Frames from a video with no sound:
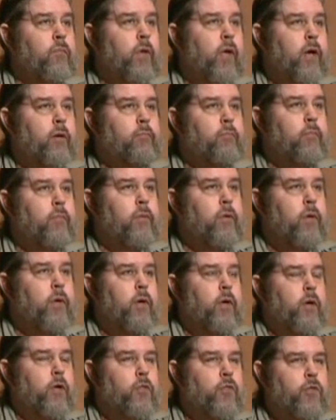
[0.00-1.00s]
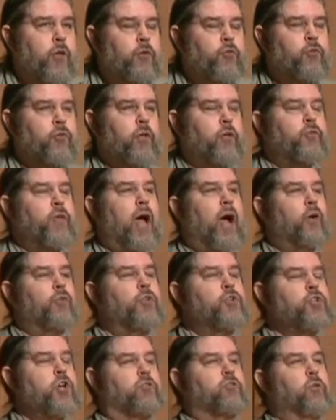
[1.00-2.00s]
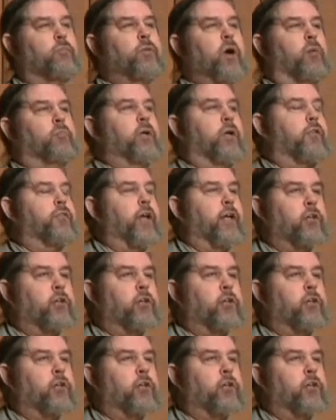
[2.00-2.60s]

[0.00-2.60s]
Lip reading: Okay? This is how the general public,